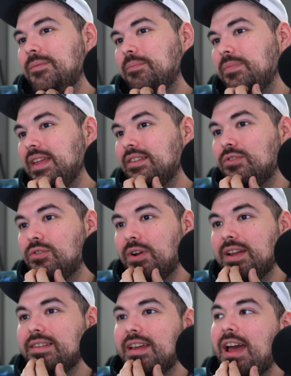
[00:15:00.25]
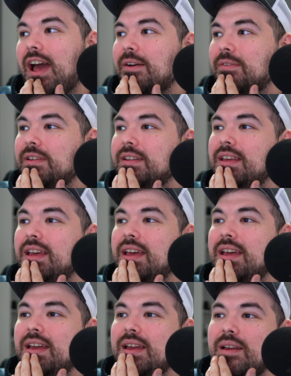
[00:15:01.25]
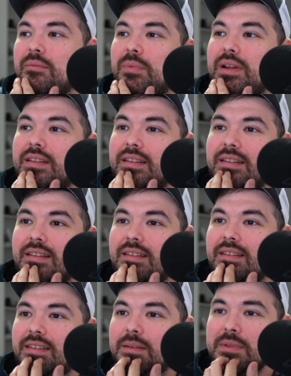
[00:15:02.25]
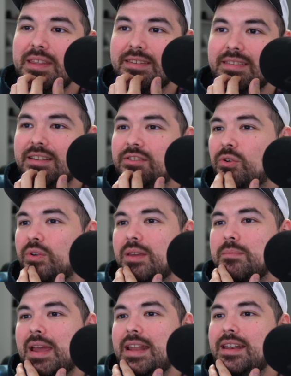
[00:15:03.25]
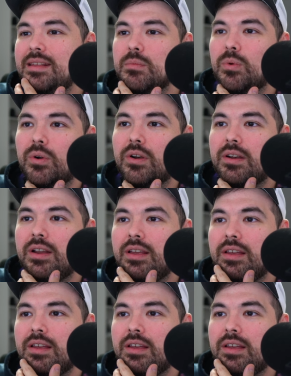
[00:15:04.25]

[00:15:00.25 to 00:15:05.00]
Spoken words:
it's great to have it, but some of these things don't get made anymore.